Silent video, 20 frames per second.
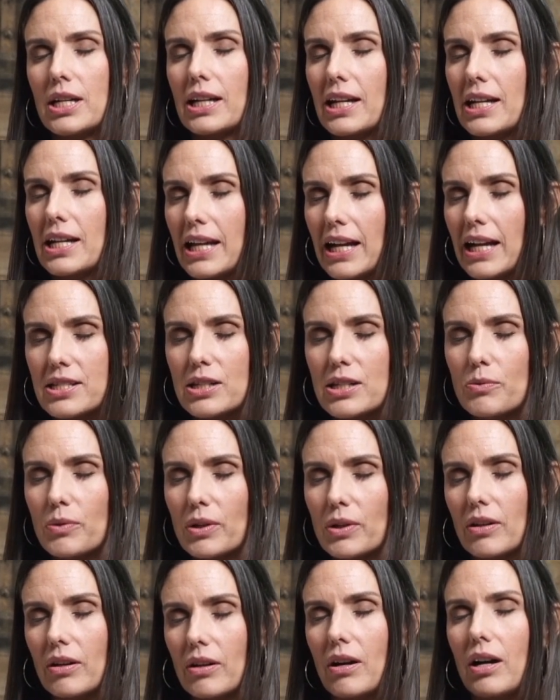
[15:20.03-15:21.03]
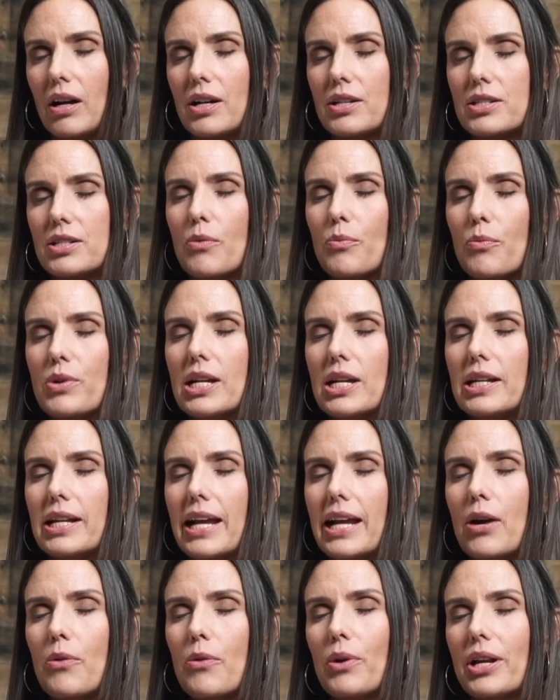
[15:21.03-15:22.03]
connecting with our heart, and we
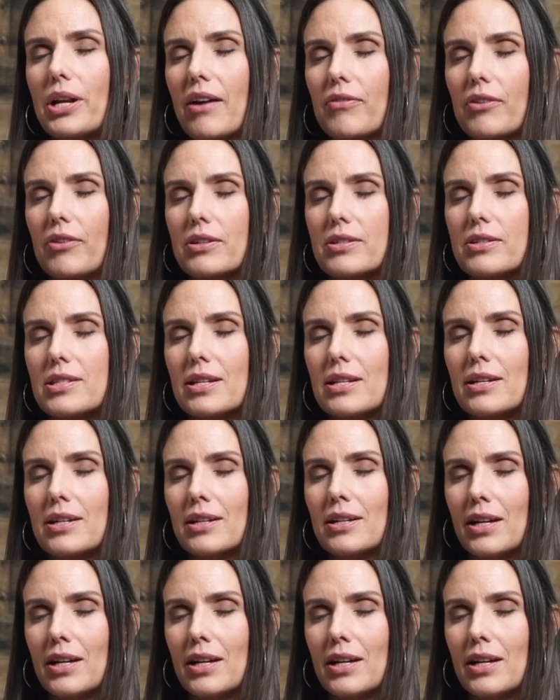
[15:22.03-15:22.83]
allow whatever's